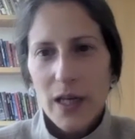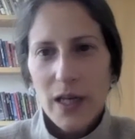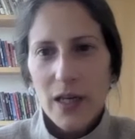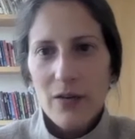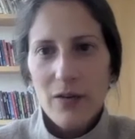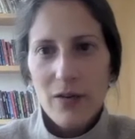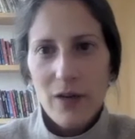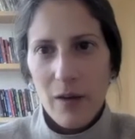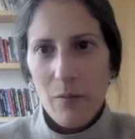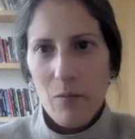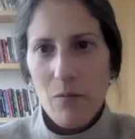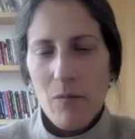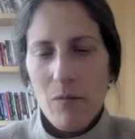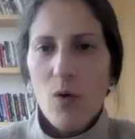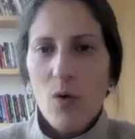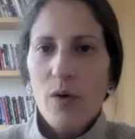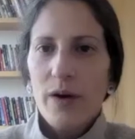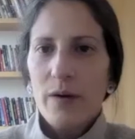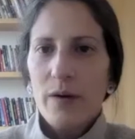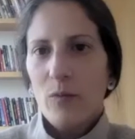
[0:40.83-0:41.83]
hearing
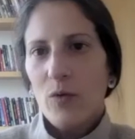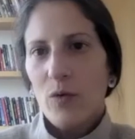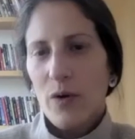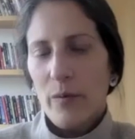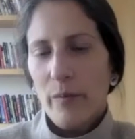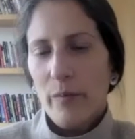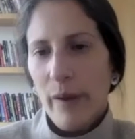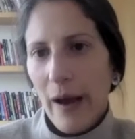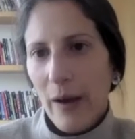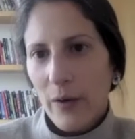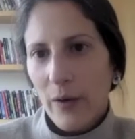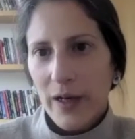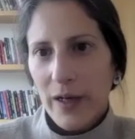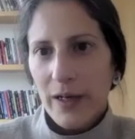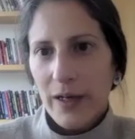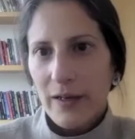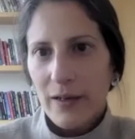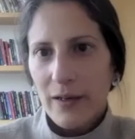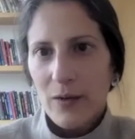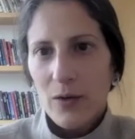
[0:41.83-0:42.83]
more and more about
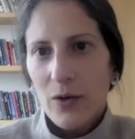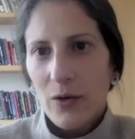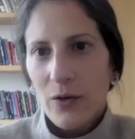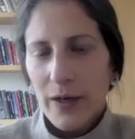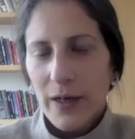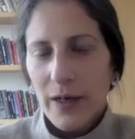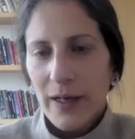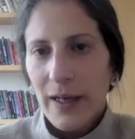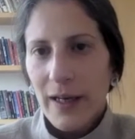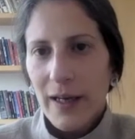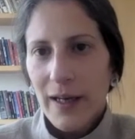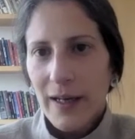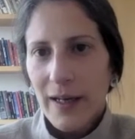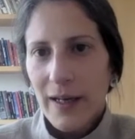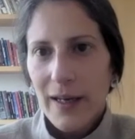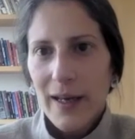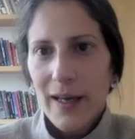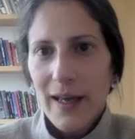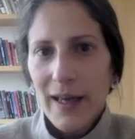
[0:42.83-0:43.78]
it you know in in,